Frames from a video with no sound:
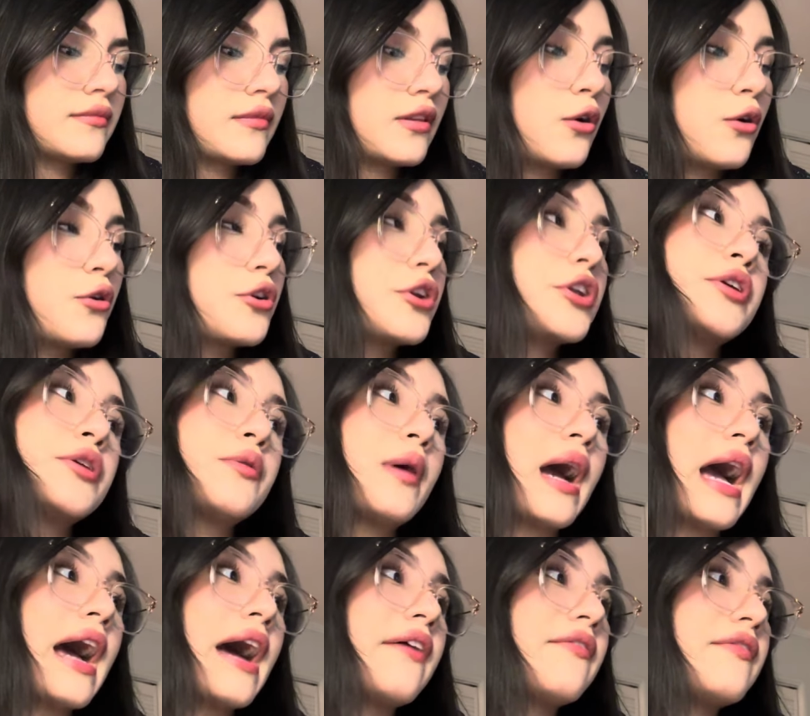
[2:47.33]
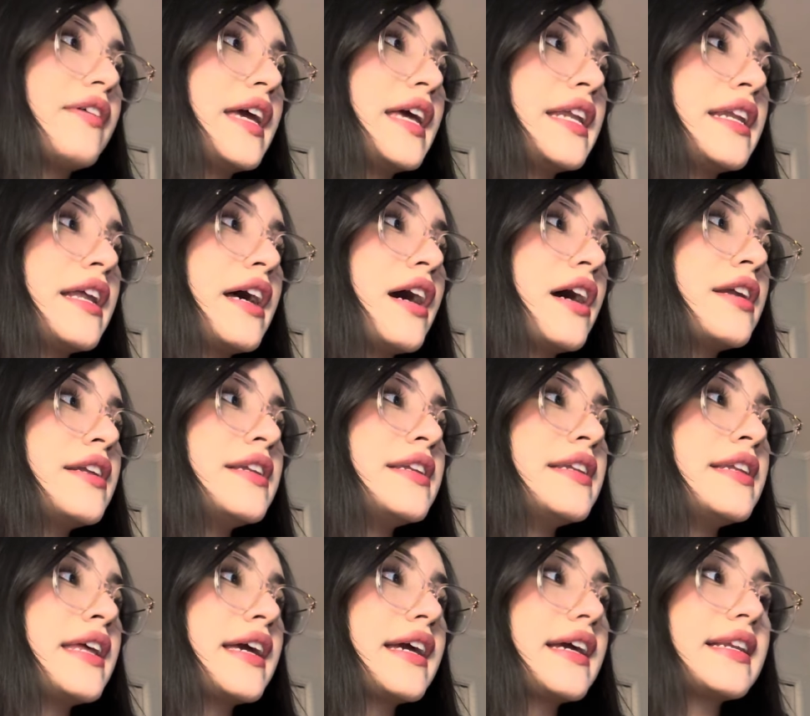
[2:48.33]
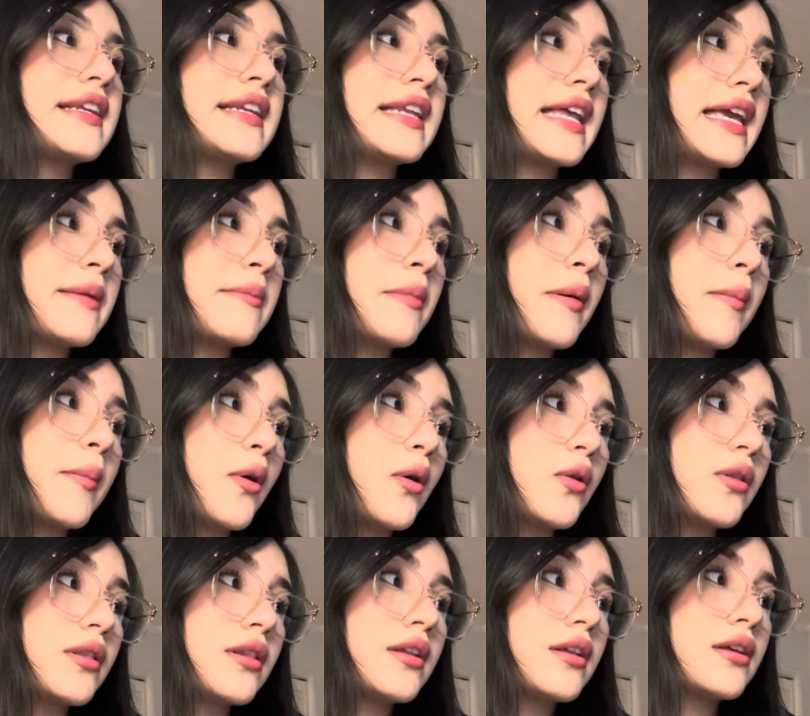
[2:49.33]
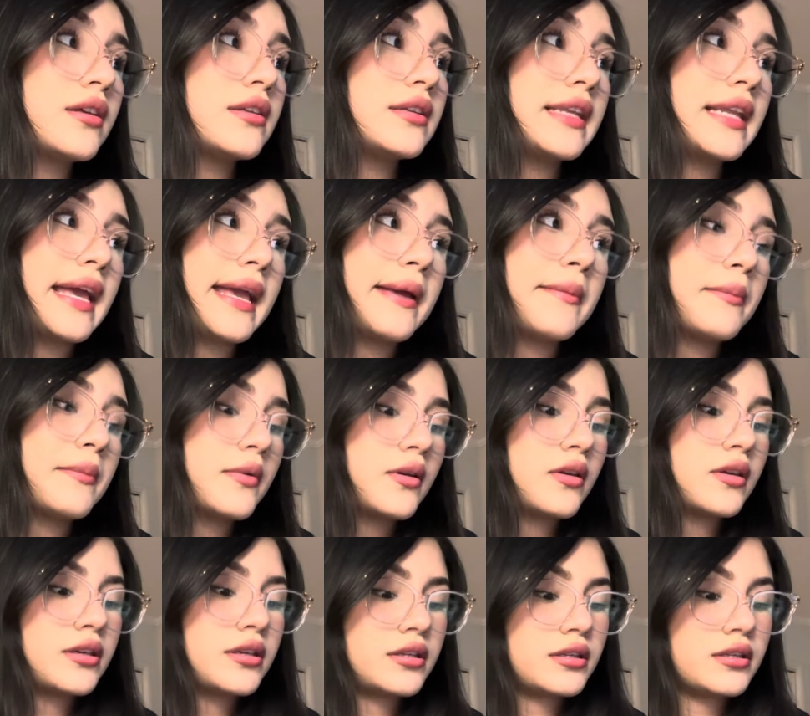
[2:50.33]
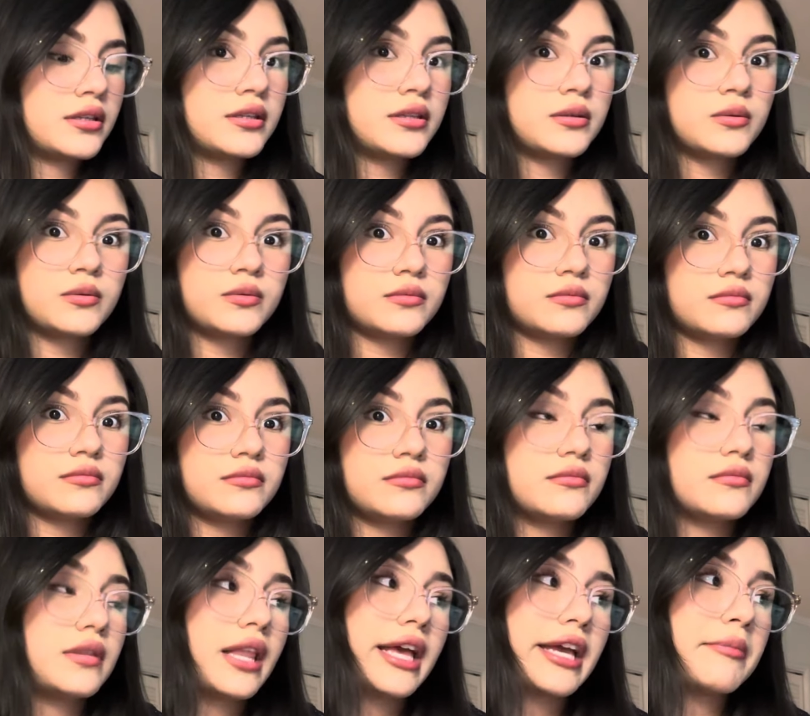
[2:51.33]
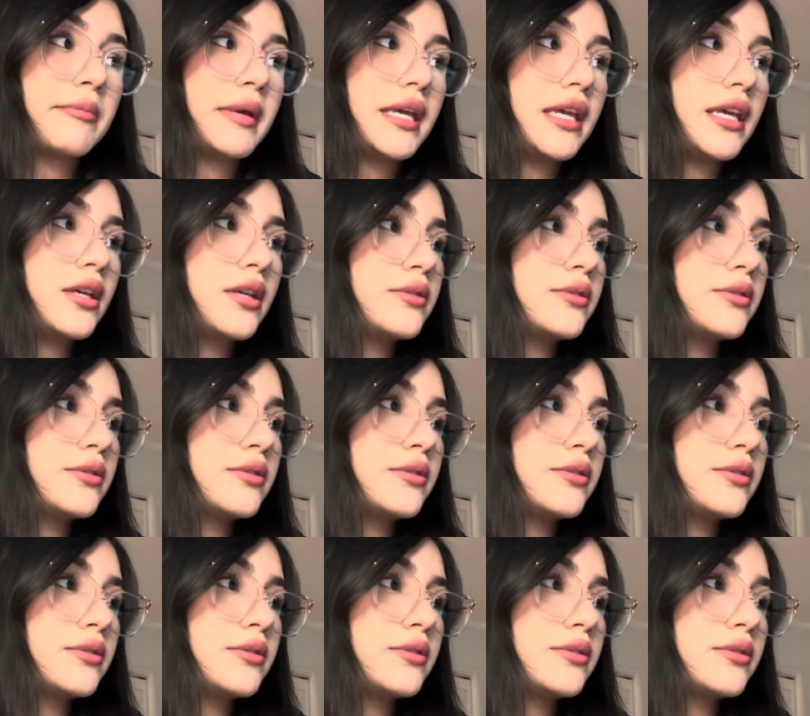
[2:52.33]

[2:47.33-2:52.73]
Or do you have an unnicknameable name? Like me.